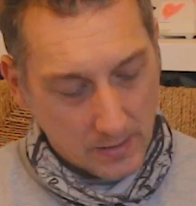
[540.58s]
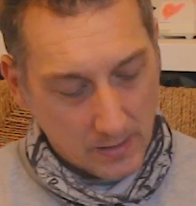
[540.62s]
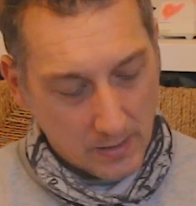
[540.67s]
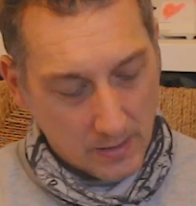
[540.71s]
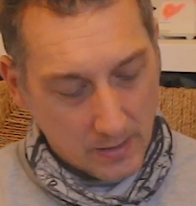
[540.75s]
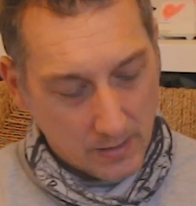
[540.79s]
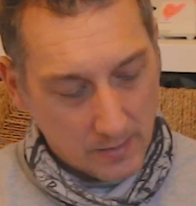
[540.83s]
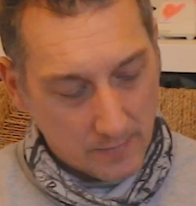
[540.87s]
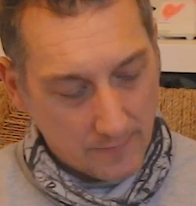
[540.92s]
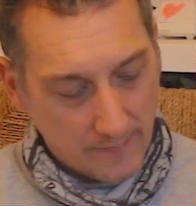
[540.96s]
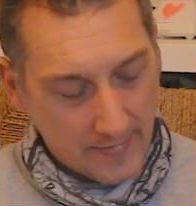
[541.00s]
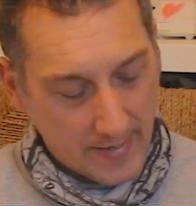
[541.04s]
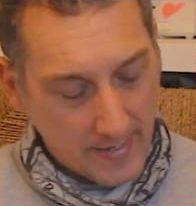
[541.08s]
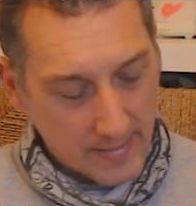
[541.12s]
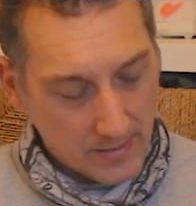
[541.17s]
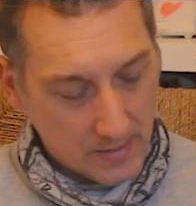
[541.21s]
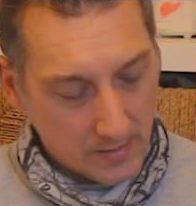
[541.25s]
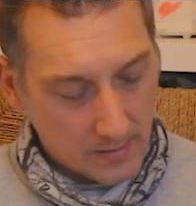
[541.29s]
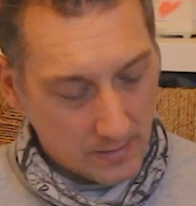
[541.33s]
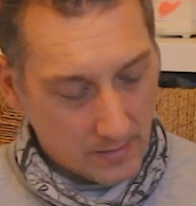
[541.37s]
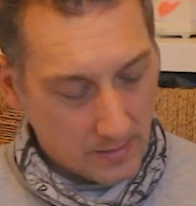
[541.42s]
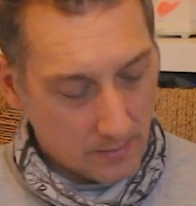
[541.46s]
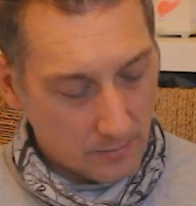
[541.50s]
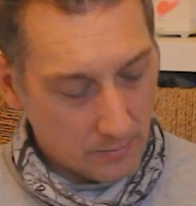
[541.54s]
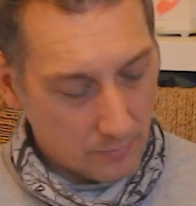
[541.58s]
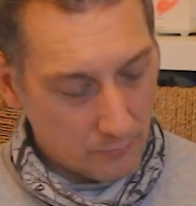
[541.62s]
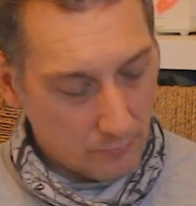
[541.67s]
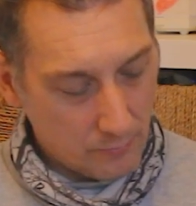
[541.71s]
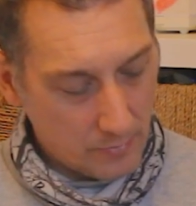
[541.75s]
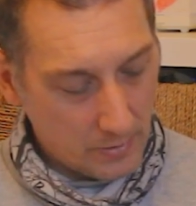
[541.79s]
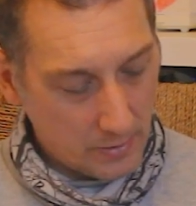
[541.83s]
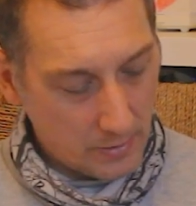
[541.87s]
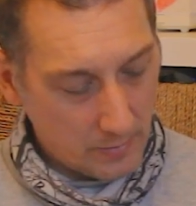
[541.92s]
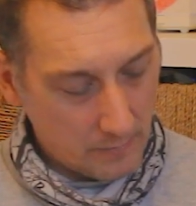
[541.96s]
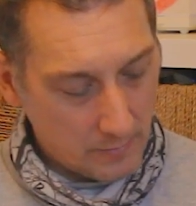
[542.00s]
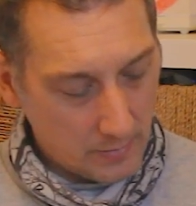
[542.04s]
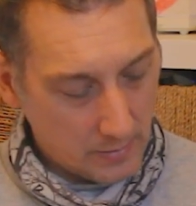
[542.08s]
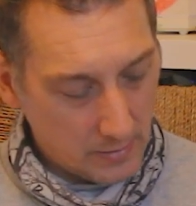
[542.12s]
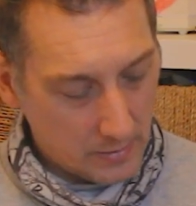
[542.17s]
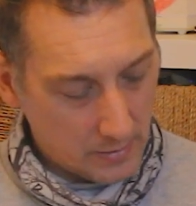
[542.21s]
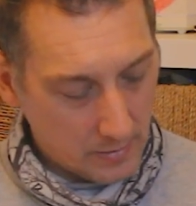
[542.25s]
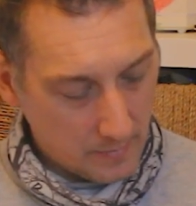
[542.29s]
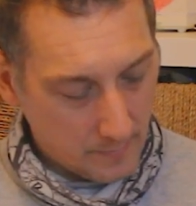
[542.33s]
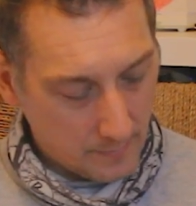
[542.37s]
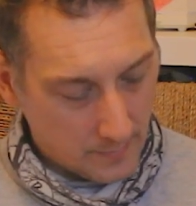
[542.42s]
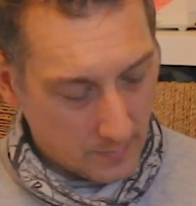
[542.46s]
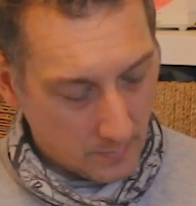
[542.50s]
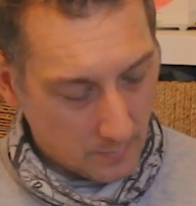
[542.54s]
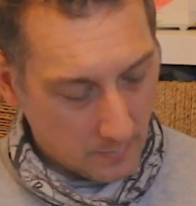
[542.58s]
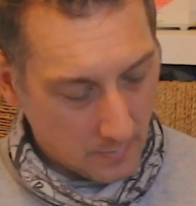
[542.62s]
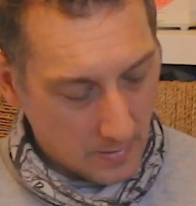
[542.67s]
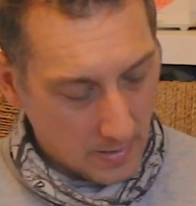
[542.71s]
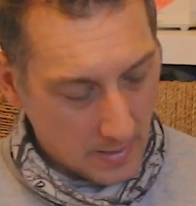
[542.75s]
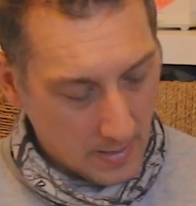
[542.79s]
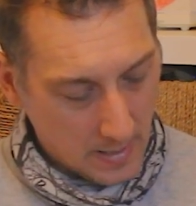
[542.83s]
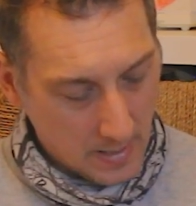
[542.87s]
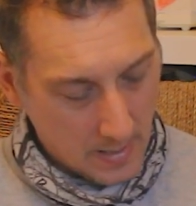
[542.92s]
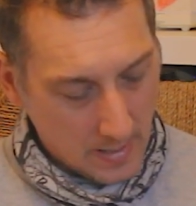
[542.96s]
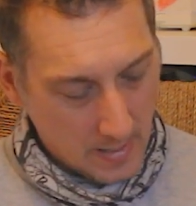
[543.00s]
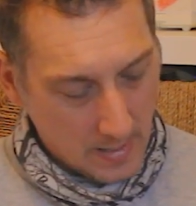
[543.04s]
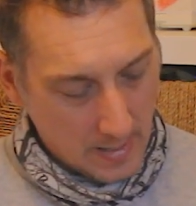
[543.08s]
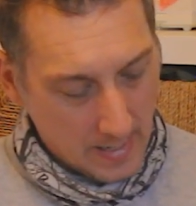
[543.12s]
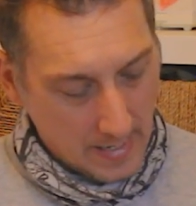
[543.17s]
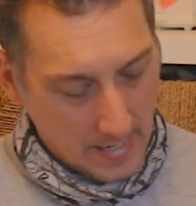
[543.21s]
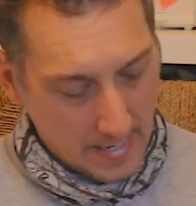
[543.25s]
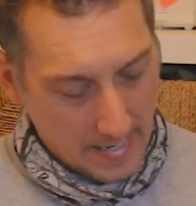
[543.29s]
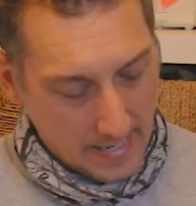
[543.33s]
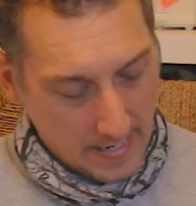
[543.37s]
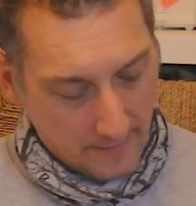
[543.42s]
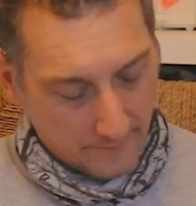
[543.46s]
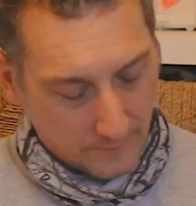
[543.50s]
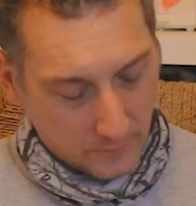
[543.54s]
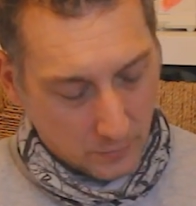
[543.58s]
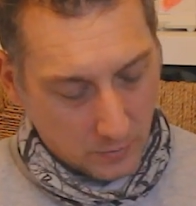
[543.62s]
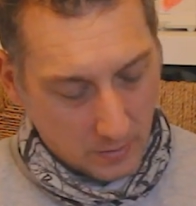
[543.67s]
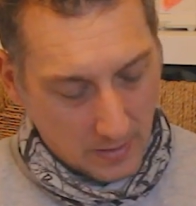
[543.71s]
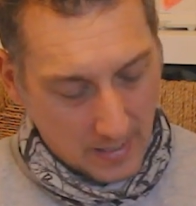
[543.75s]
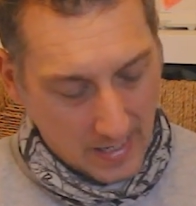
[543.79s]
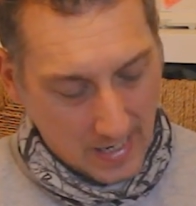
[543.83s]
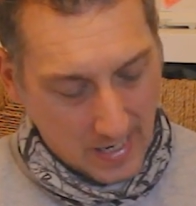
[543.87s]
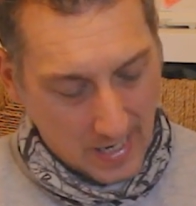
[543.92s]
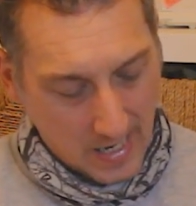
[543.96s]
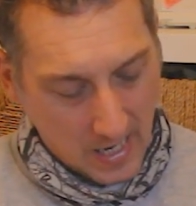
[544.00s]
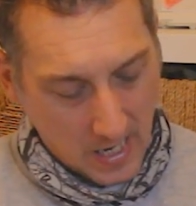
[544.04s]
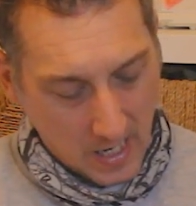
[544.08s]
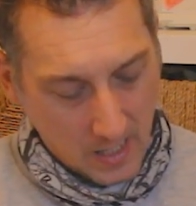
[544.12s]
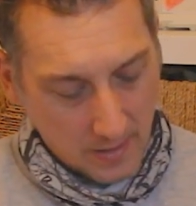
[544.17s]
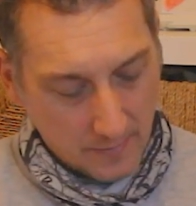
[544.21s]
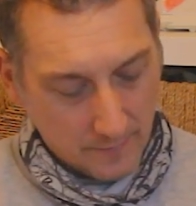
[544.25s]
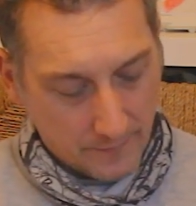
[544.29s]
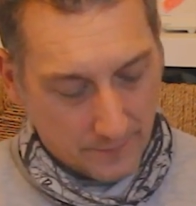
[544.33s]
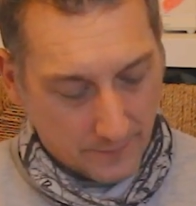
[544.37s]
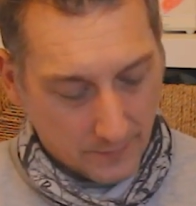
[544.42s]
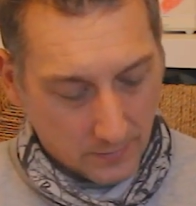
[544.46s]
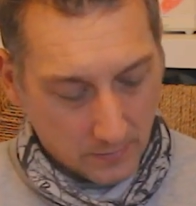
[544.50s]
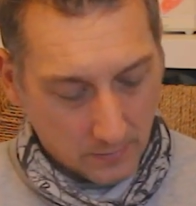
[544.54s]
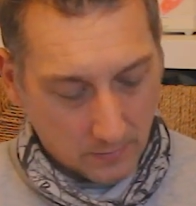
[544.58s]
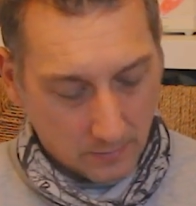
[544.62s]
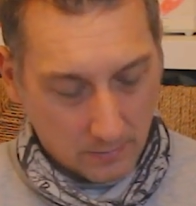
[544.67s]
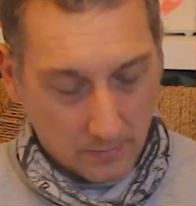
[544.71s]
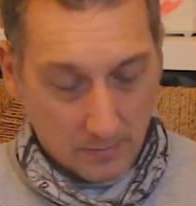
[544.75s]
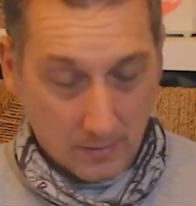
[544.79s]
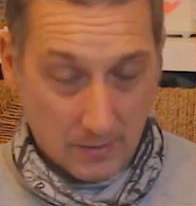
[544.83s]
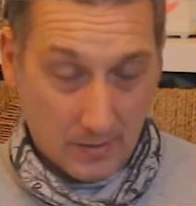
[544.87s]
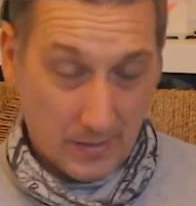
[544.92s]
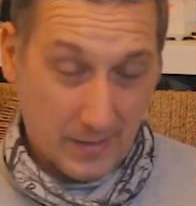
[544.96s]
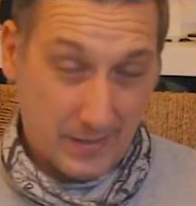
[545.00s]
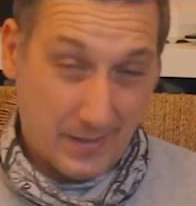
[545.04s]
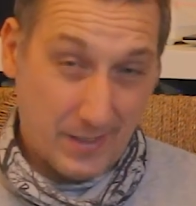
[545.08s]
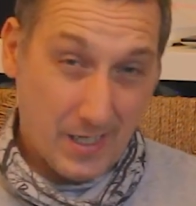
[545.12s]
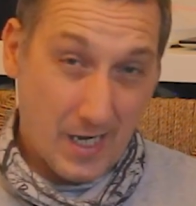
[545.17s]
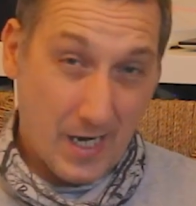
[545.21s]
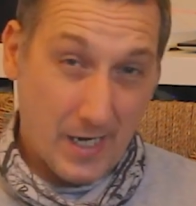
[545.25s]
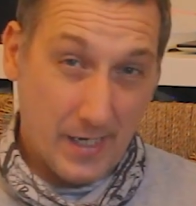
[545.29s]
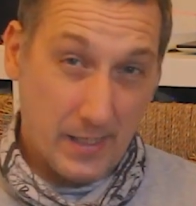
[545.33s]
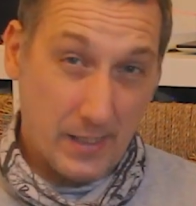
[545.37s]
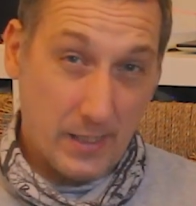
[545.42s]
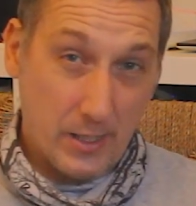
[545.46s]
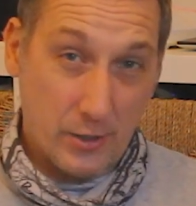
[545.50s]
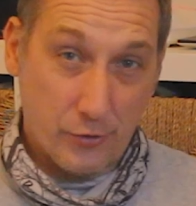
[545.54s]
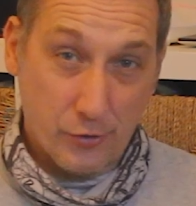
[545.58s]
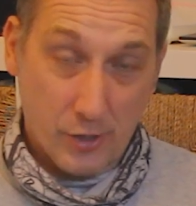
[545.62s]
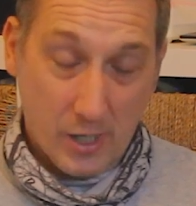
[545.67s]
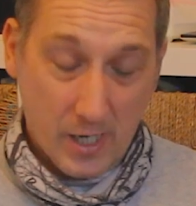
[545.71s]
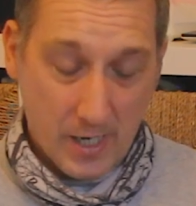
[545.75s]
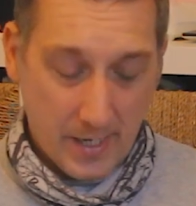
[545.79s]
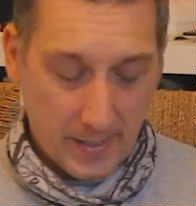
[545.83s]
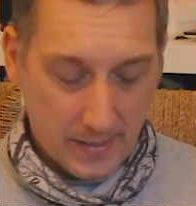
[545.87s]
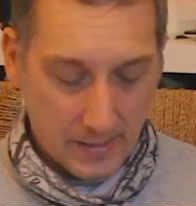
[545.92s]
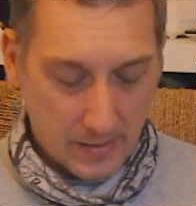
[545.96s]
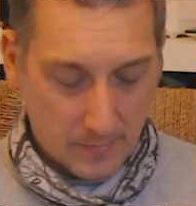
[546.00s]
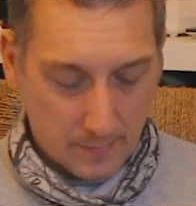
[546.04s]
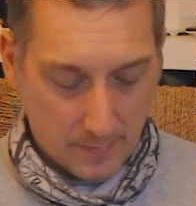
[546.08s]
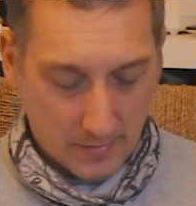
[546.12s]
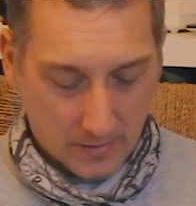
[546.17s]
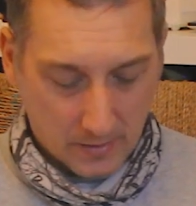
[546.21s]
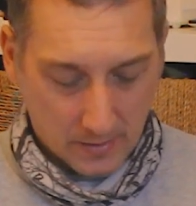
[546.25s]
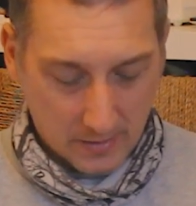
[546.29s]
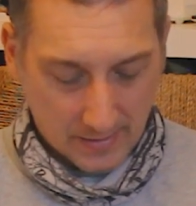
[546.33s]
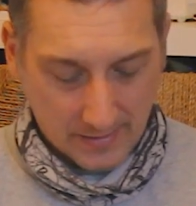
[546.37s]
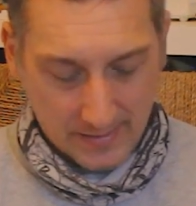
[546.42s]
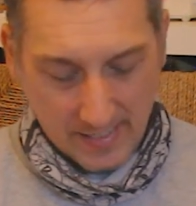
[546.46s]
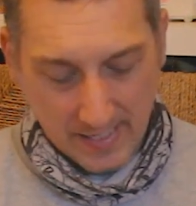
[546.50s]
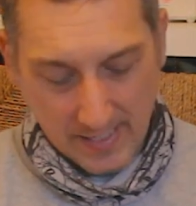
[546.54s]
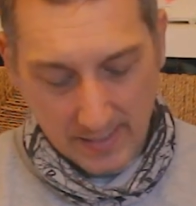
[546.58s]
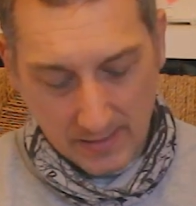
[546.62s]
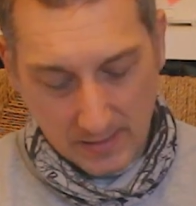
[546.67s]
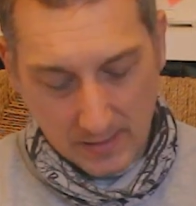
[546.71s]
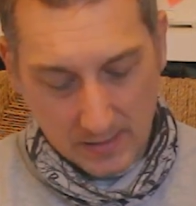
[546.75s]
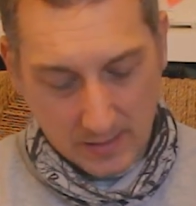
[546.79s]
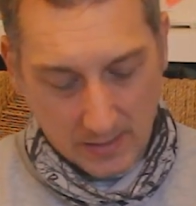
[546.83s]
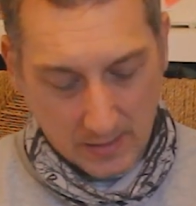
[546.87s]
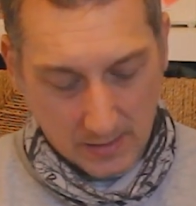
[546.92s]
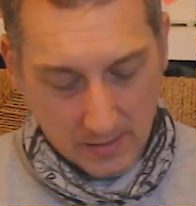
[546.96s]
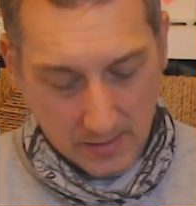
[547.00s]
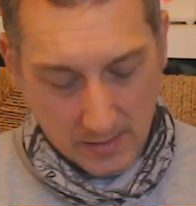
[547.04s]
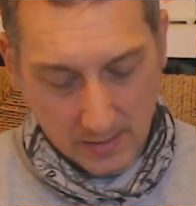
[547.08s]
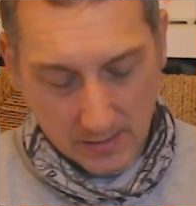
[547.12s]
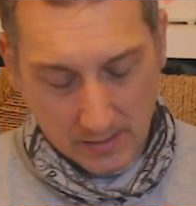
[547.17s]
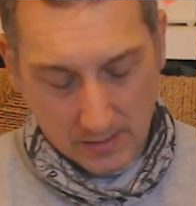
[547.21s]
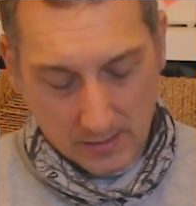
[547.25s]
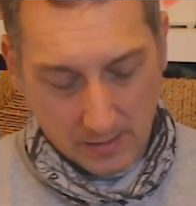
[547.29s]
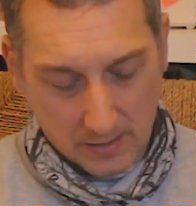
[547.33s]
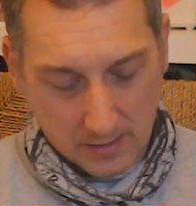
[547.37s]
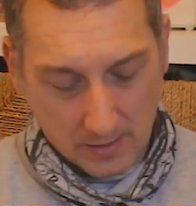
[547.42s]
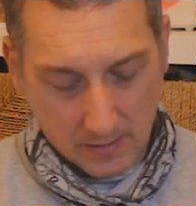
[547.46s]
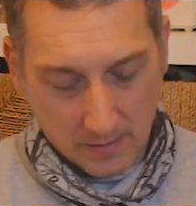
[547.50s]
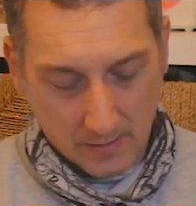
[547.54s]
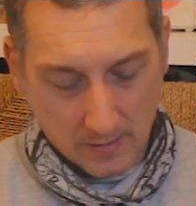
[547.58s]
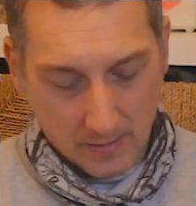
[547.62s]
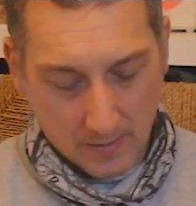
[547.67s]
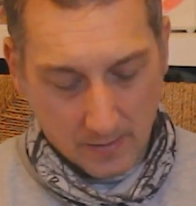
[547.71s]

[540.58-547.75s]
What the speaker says: ears, pheasant tails. Really, really simple. And I've got a handful of tiny dries because I tend to take this to,